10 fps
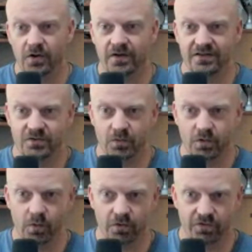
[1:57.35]
Okay, so
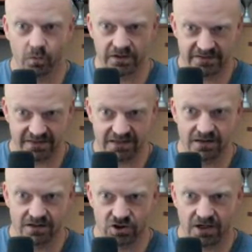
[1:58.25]
cool. So we see
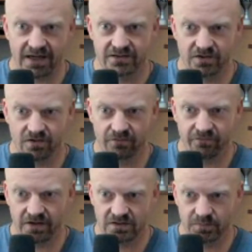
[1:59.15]
the chats on
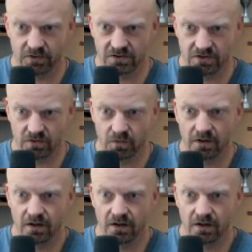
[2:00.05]
Facebook too.